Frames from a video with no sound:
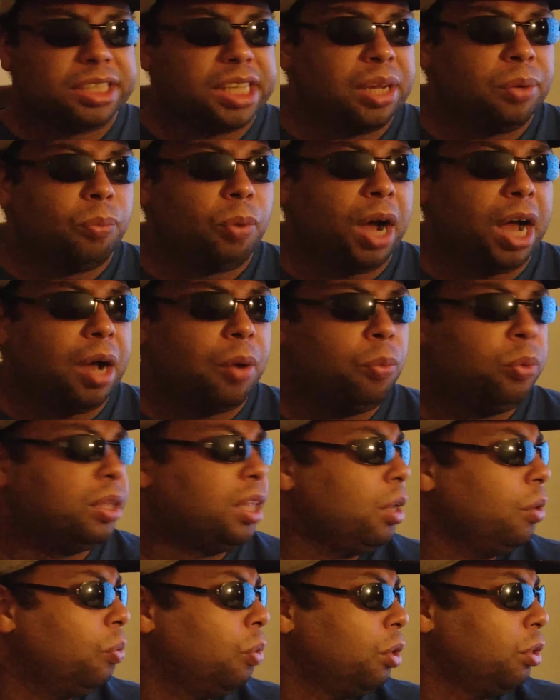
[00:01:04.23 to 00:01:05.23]
understanding, why would
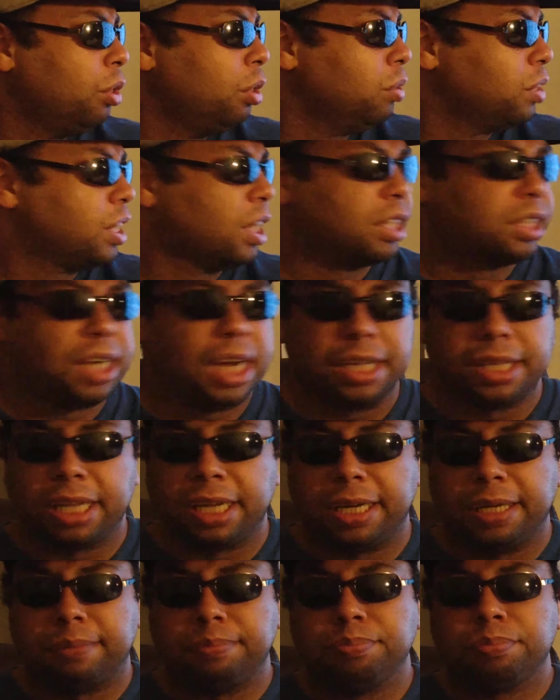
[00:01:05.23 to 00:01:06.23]
he want to do something like
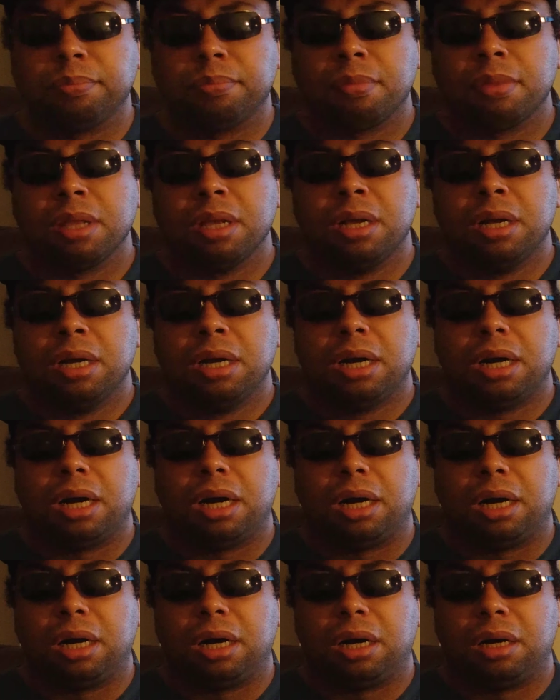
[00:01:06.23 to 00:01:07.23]
that?
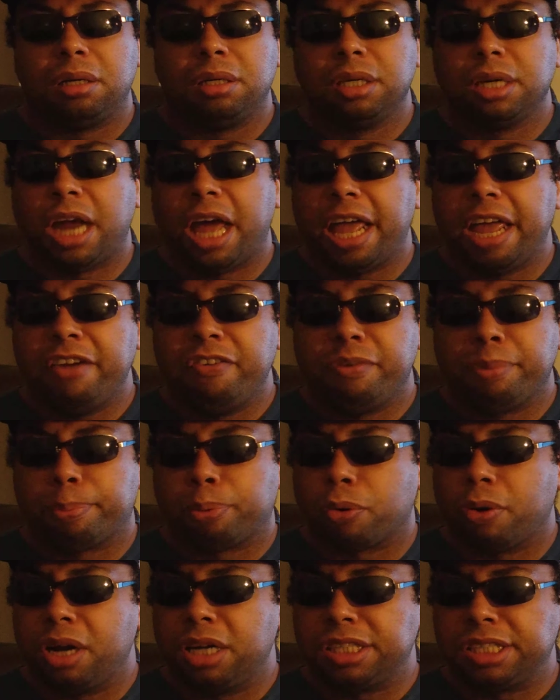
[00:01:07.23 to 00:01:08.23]
Uh, look like Elvis
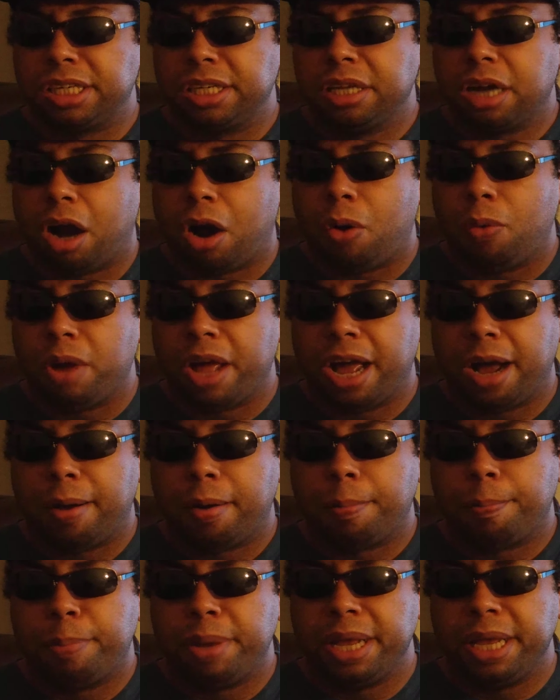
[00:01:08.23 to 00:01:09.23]
Presley always
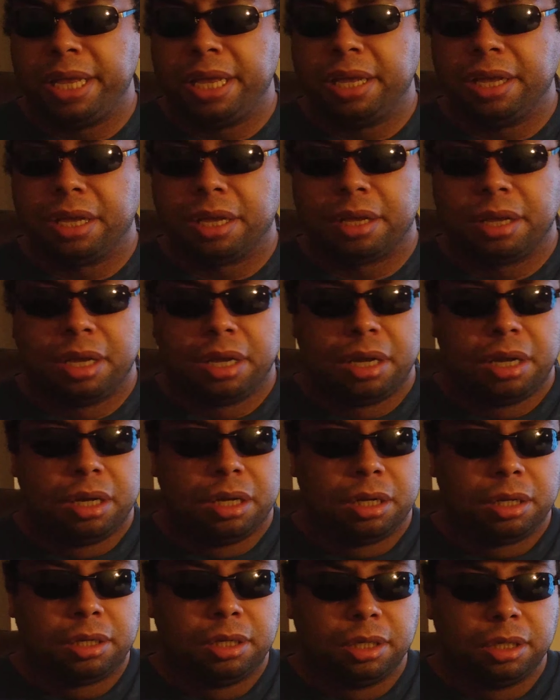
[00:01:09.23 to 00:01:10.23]
have been
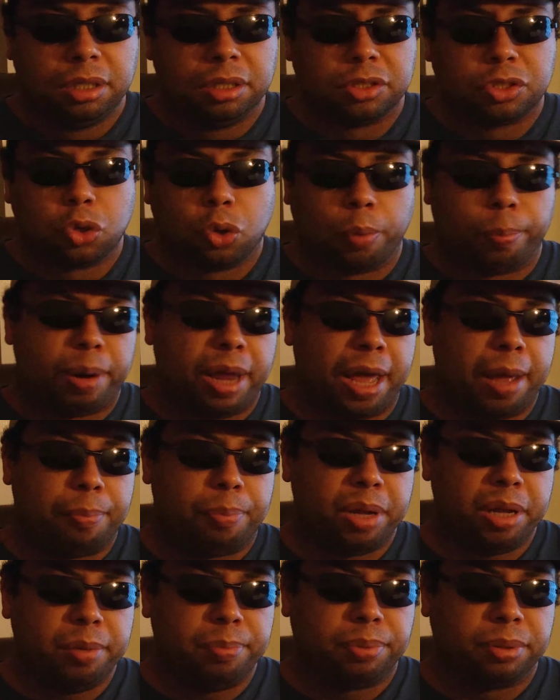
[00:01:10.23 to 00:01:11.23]
good toward
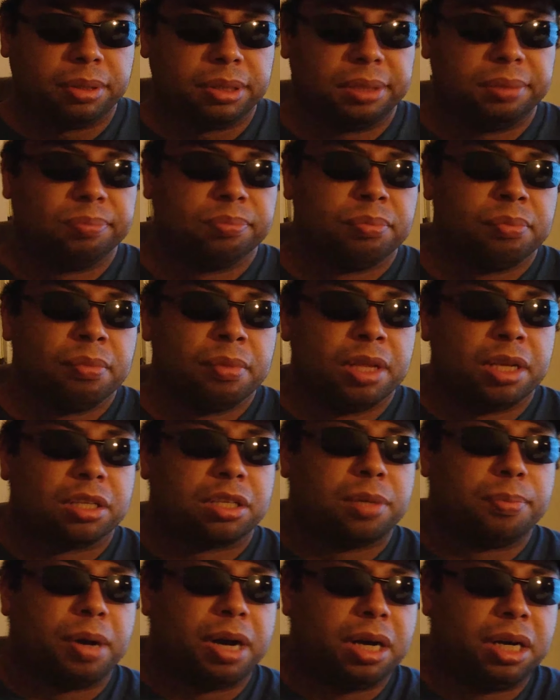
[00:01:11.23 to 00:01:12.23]
black people.
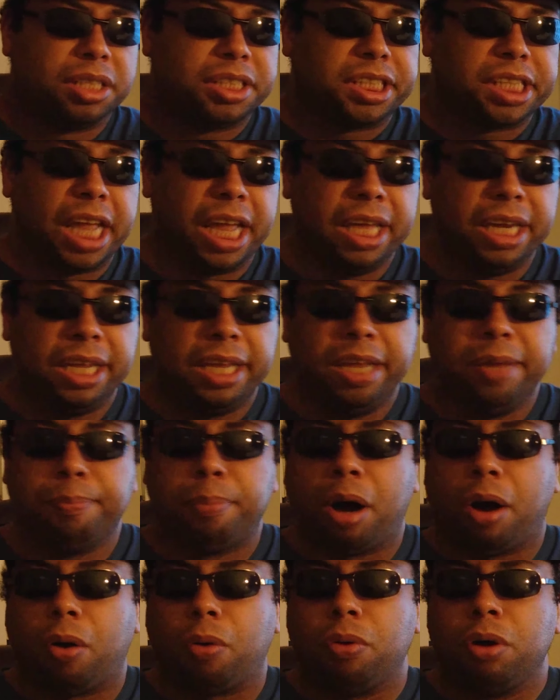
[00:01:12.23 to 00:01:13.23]
To my understanding, he
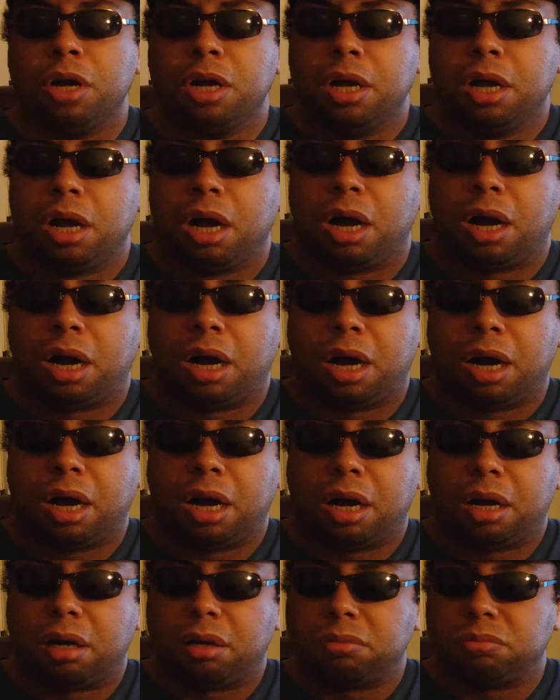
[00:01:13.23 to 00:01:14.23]
bought
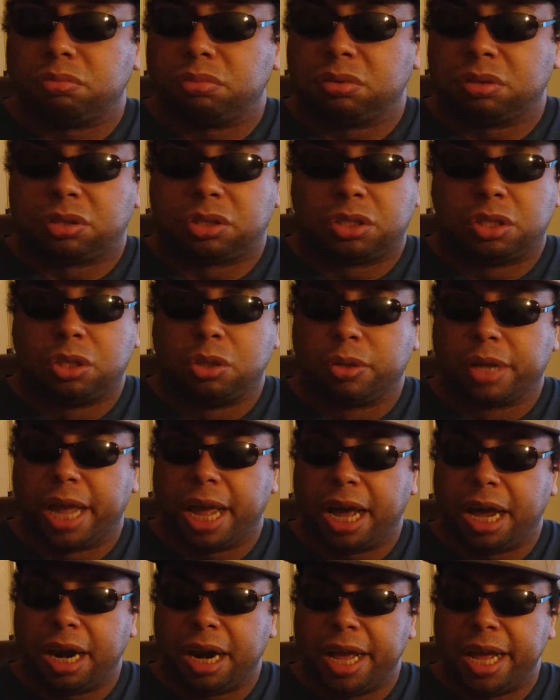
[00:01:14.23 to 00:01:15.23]
uh, two
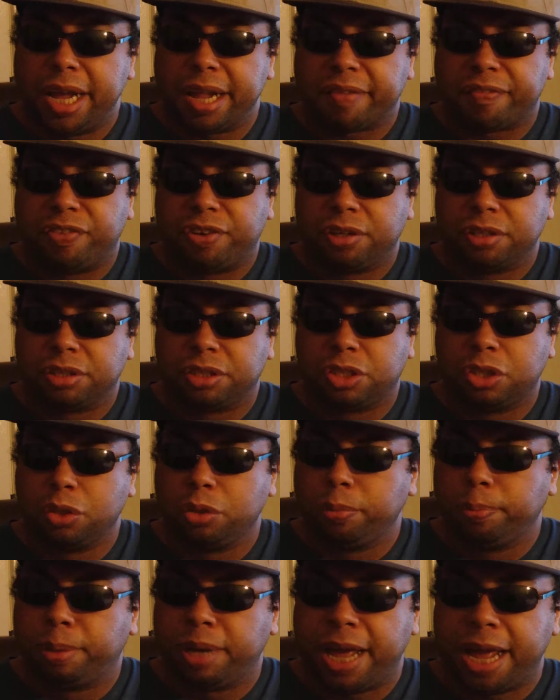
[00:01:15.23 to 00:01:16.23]
Cadillacs for
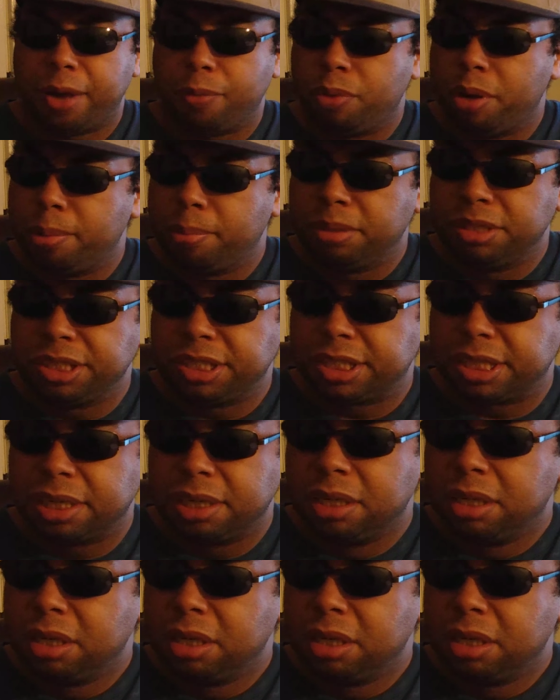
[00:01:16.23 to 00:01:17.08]
two black women